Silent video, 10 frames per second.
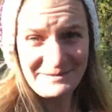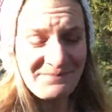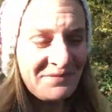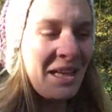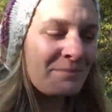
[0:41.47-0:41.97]
in.
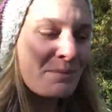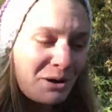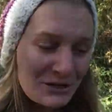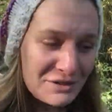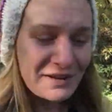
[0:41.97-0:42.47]

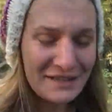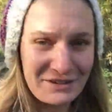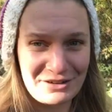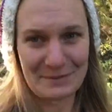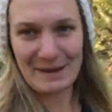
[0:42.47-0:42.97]
Most of
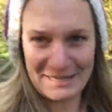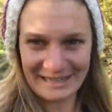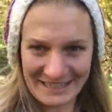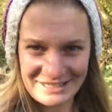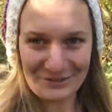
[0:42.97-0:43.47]
us are
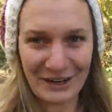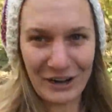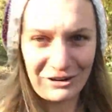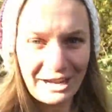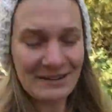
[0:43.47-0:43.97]
expecting it to
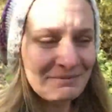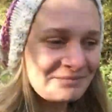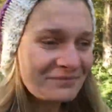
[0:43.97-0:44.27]
run longer.